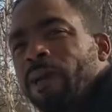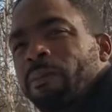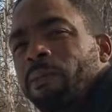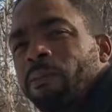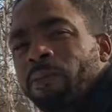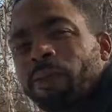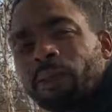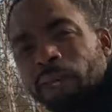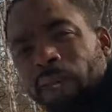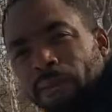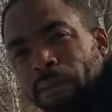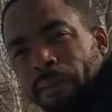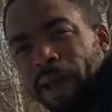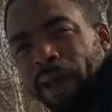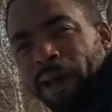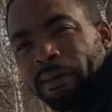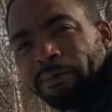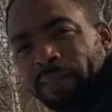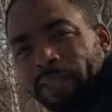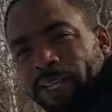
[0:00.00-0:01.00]
but when you get
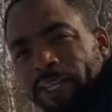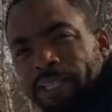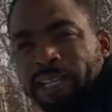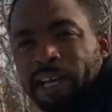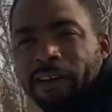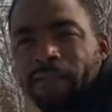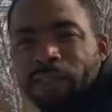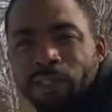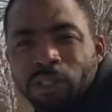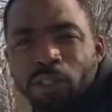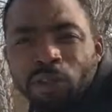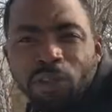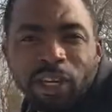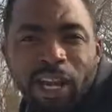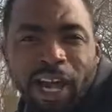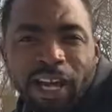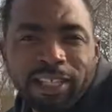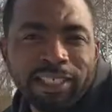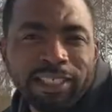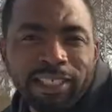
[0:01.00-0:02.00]
back up to these levels, you can
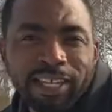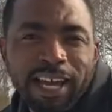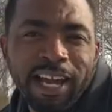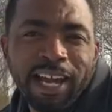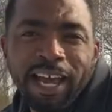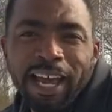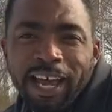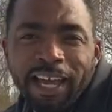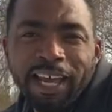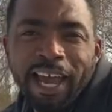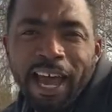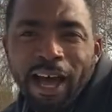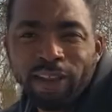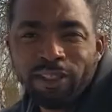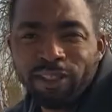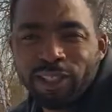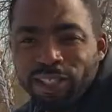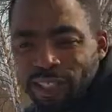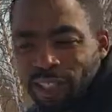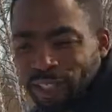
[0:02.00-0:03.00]
actually kind of hang out
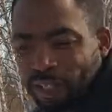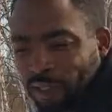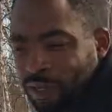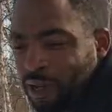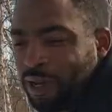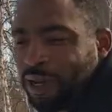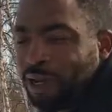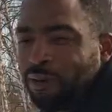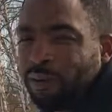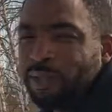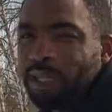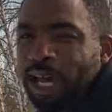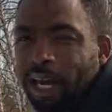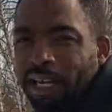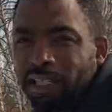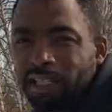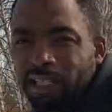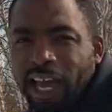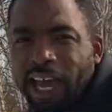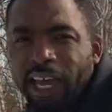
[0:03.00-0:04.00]
and chill without
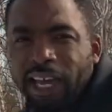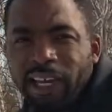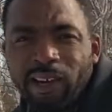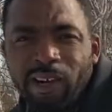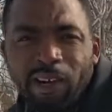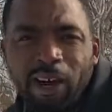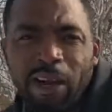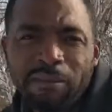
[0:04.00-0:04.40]
a jacket on.